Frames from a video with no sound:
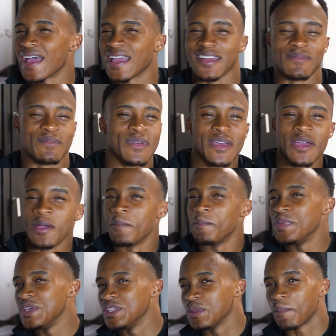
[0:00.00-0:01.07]
I can
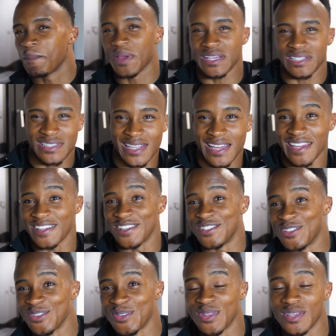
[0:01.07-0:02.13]
be the best, I can
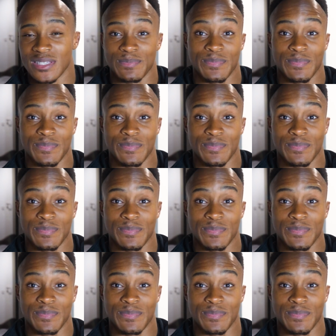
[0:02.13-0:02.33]
do this.